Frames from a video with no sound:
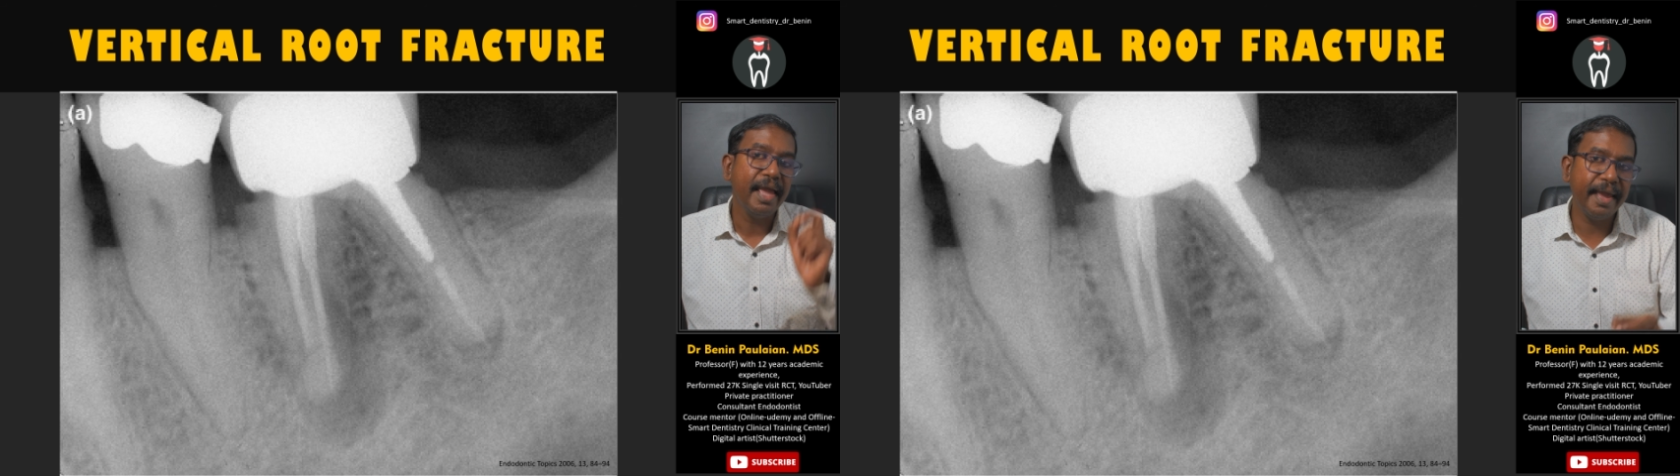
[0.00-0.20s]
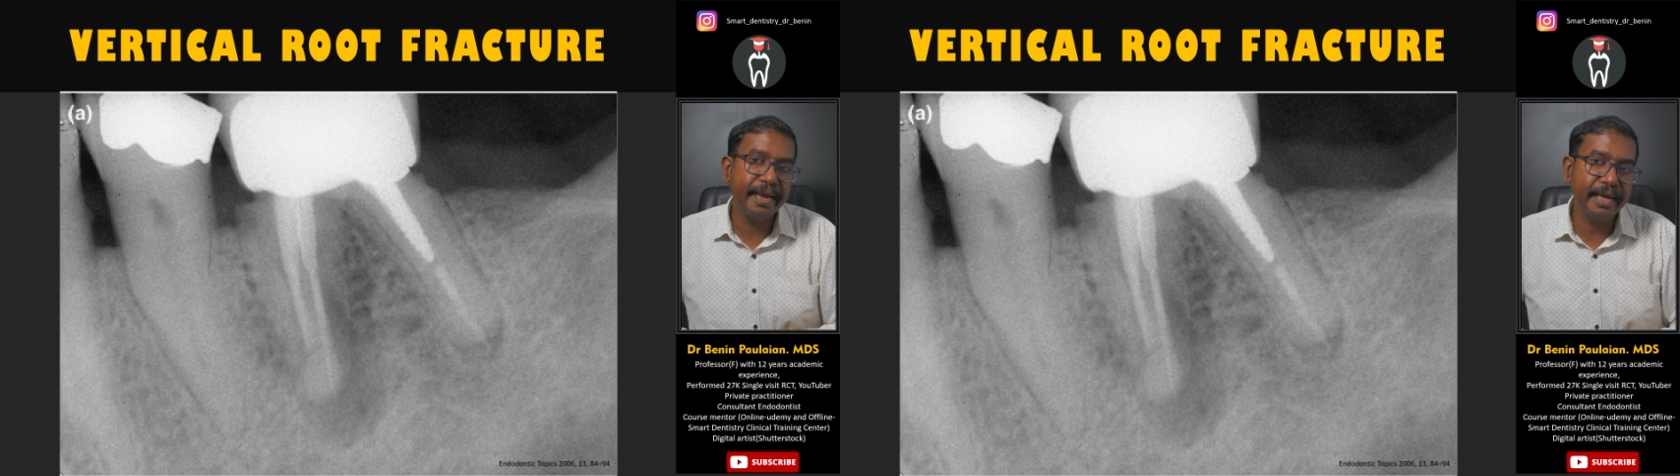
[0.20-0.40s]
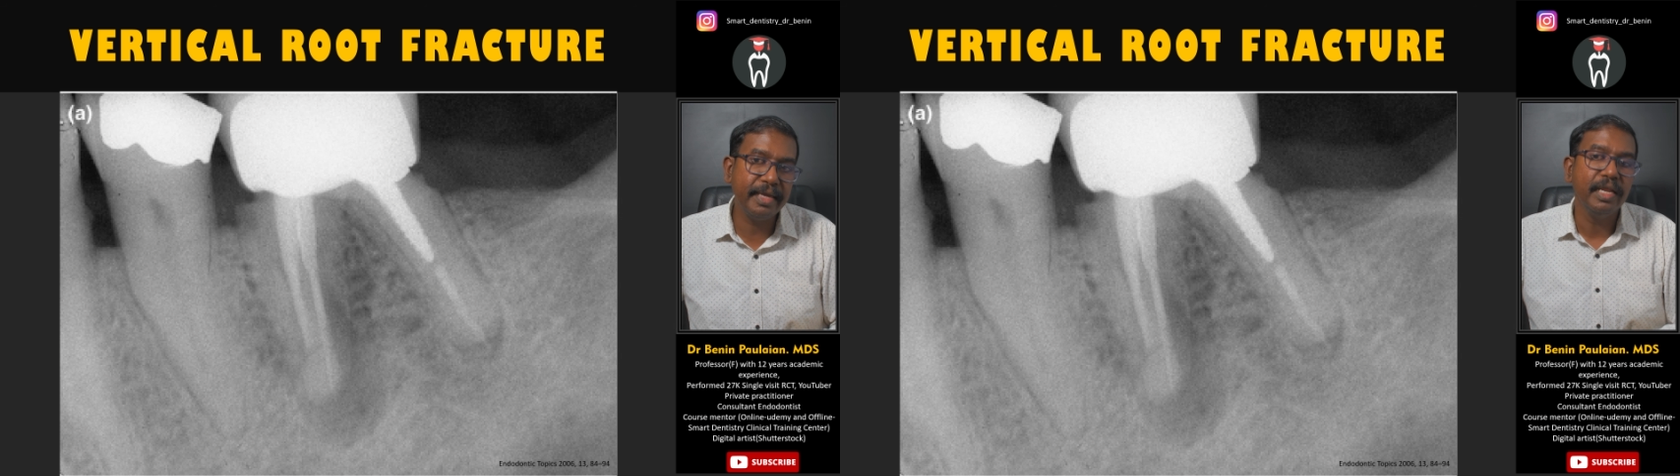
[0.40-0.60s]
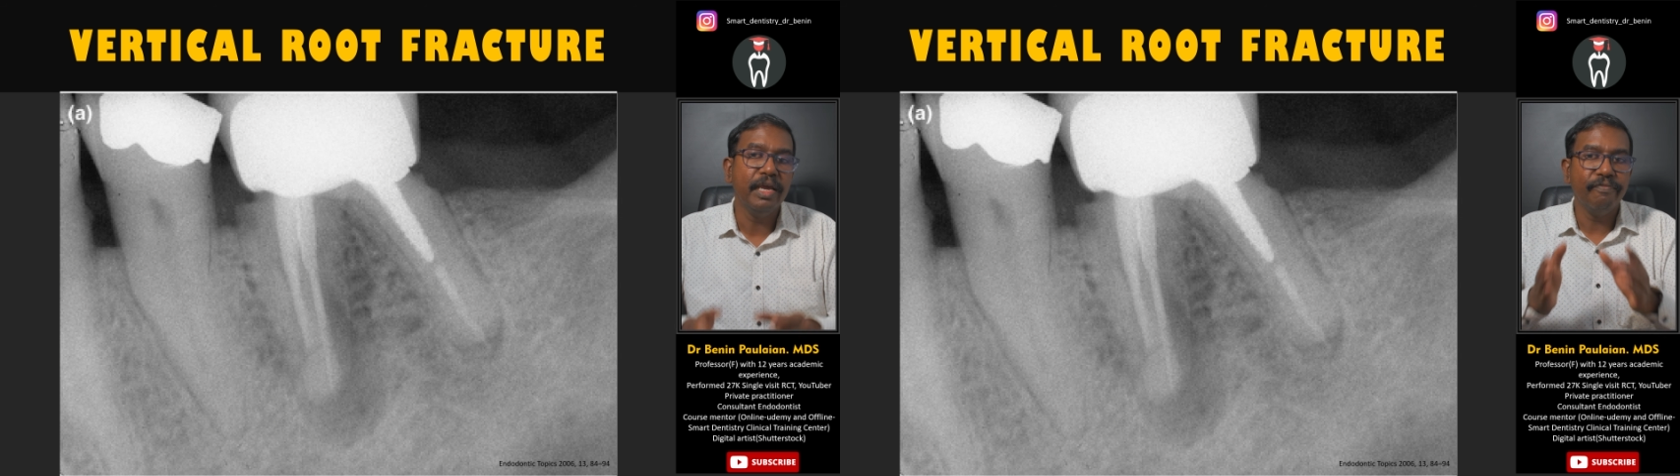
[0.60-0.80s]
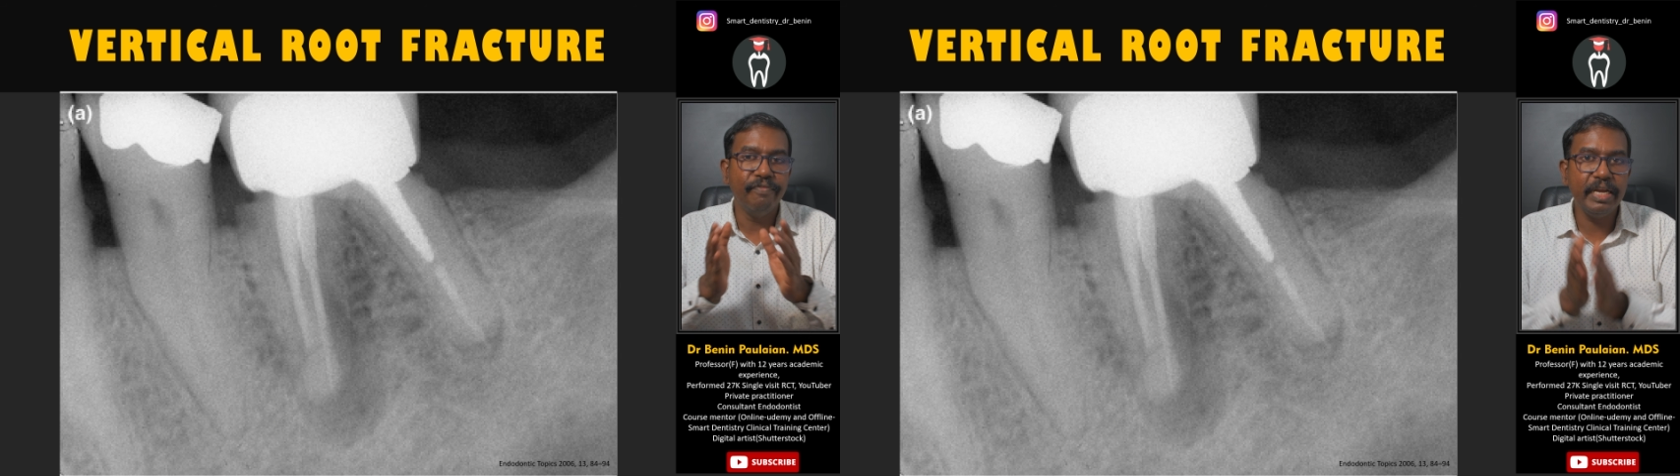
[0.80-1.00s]
Again,
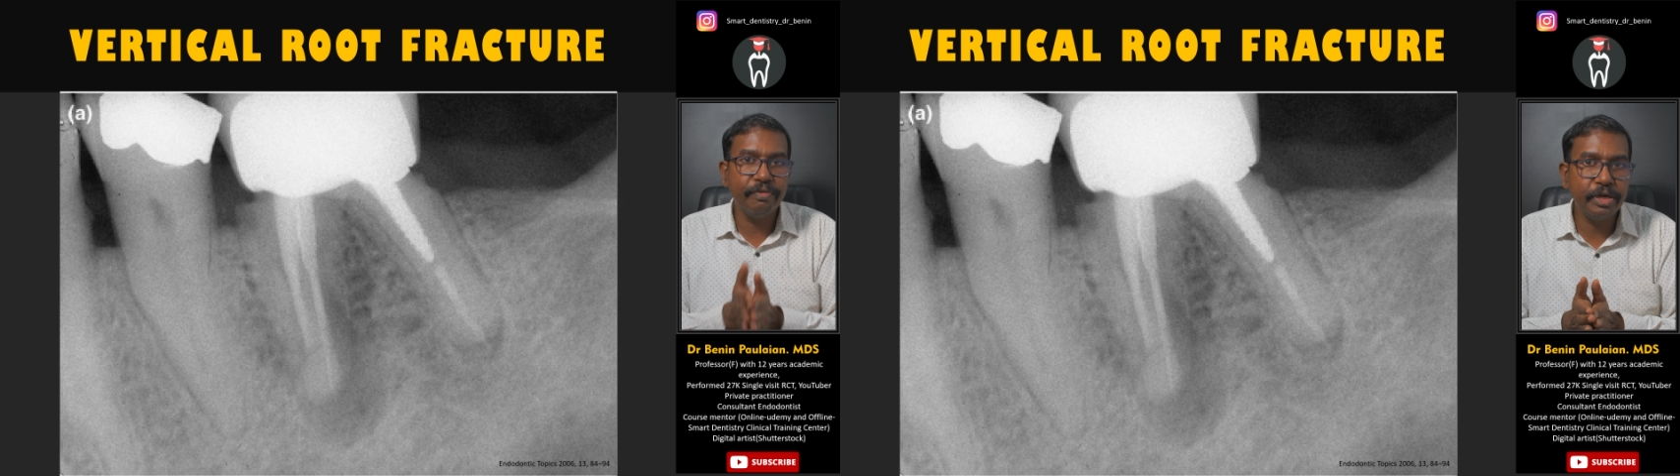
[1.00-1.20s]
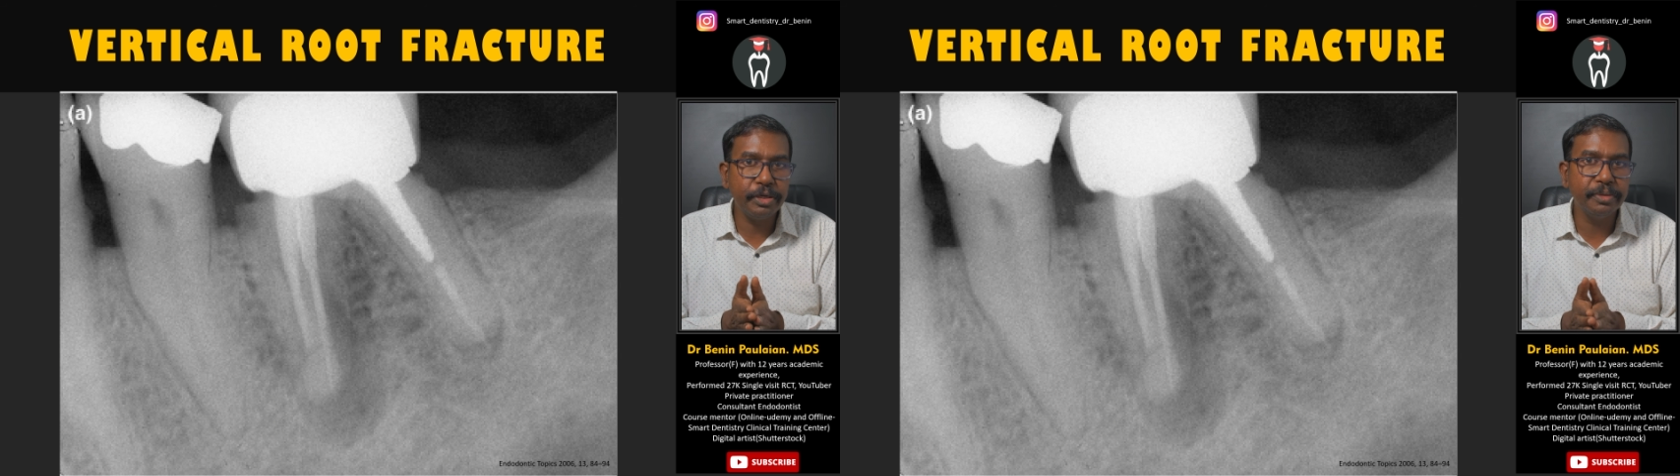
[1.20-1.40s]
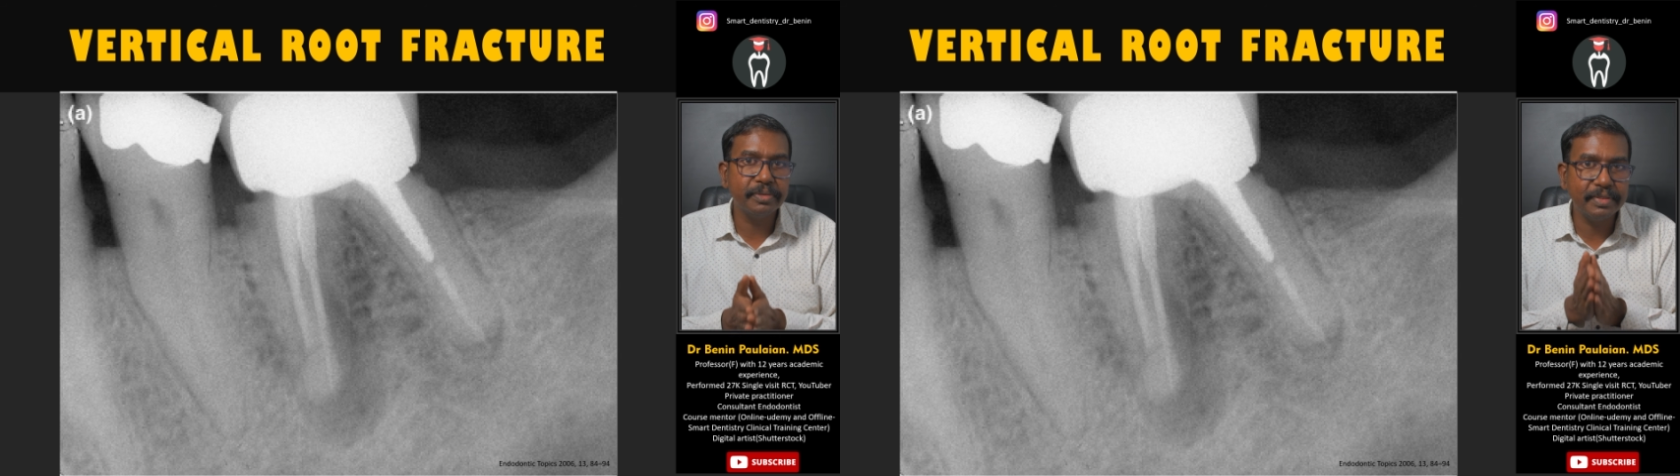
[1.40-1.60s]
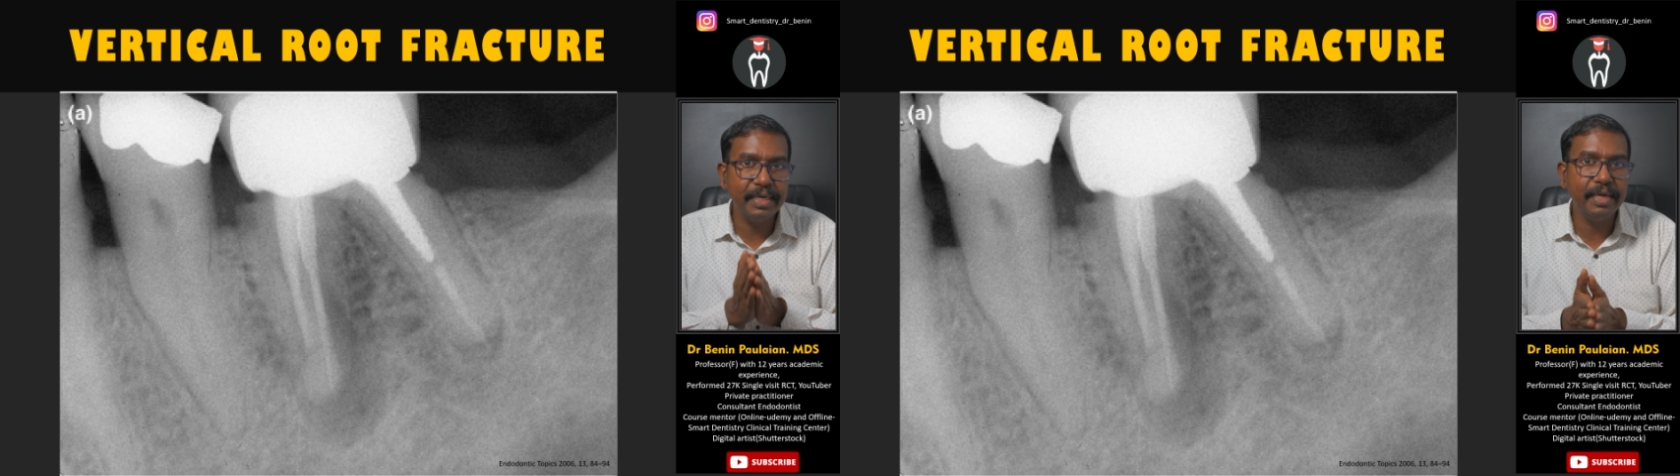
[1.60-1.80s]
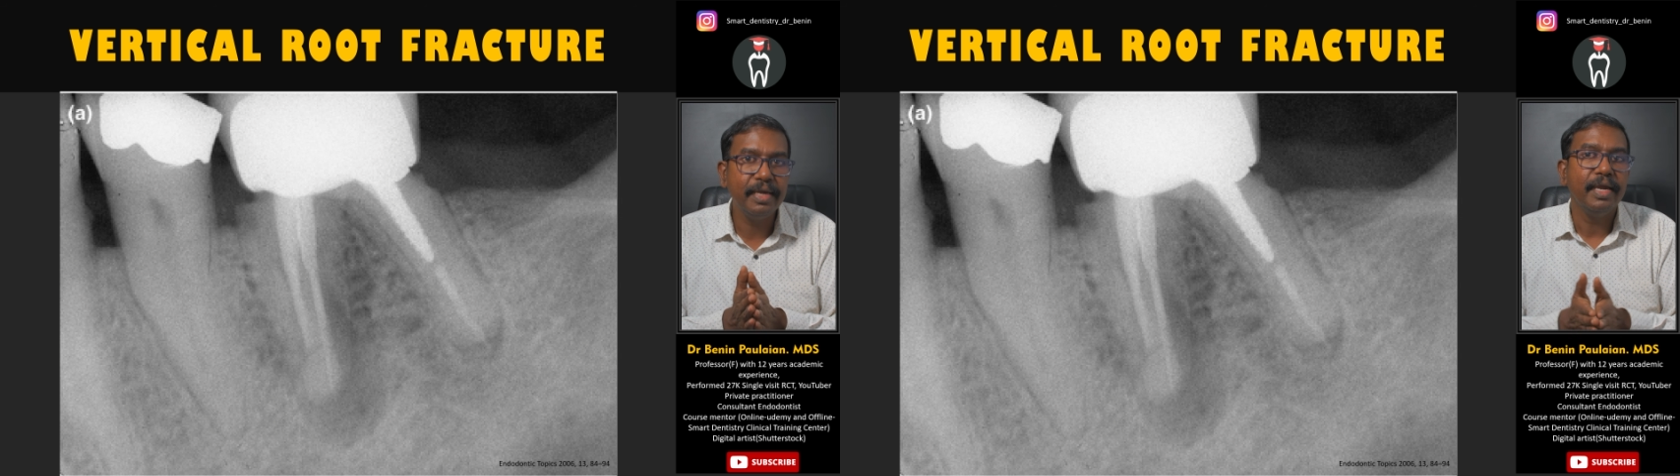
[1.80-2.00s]
whenever you
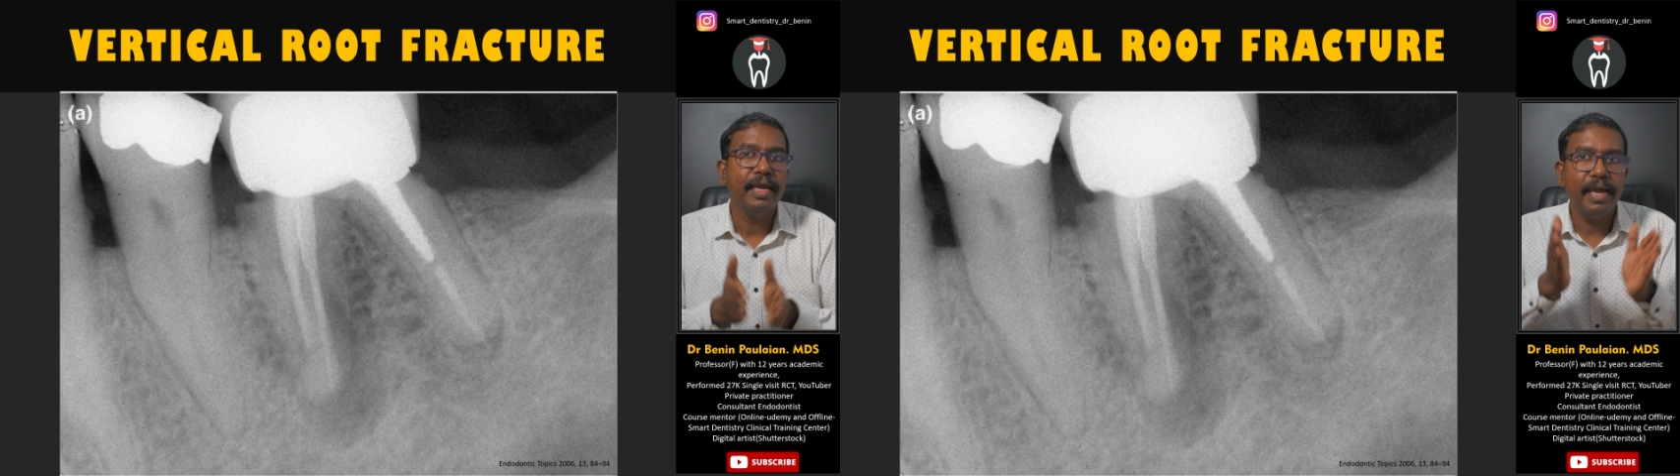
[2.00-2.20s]
see